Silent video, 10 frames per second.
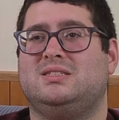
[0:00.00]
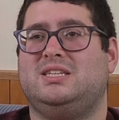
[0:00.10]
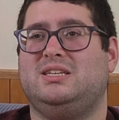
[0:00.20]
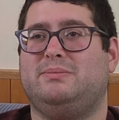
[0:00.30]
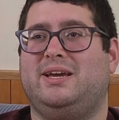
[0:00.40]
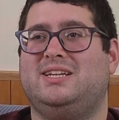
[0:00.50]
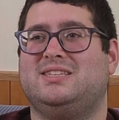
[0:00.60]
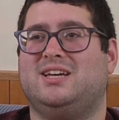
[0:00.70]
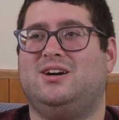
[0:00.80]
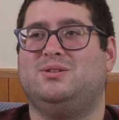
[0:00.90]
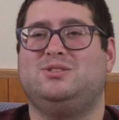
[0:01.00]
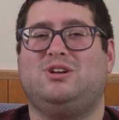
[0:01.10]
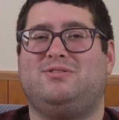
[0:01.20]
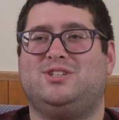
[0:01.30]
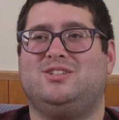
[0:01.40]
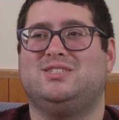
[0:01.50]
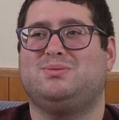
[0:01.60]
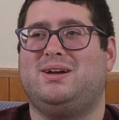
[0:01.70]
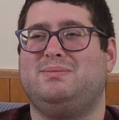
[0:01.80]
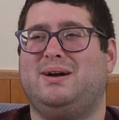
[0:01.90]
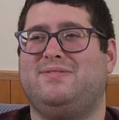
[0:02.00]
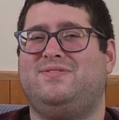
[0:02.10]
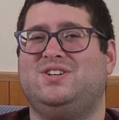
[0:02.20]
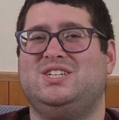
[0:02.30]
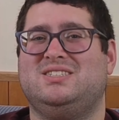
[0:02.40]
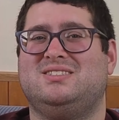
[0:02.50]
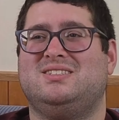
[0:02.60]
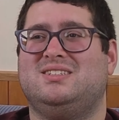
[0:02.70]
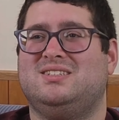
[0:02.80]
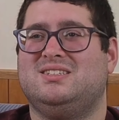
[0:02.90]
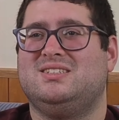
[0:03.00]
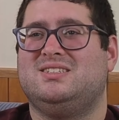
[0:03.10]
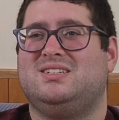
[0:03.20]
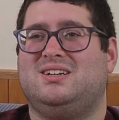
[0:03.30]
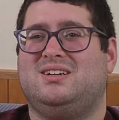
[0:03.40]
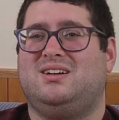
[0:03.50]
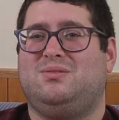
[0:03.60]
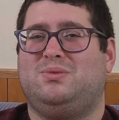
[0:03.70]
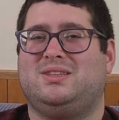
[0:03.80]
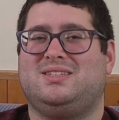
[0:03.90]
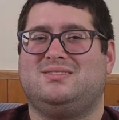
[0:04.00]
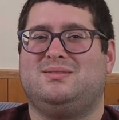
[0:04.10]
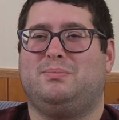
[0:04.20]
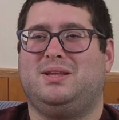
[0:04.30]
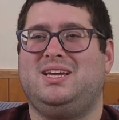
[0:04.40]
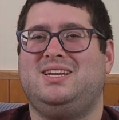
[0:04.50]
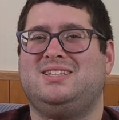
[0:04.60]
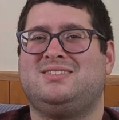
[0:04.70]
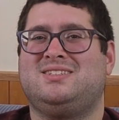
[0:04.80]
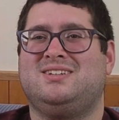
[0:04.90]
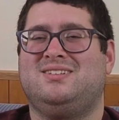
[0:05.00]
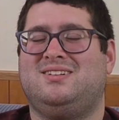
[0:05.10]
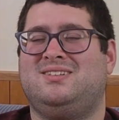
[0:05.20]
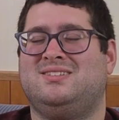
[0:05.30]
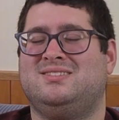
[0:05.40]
He made it though. He traveled all this way by foot with bleeding still. Ugh.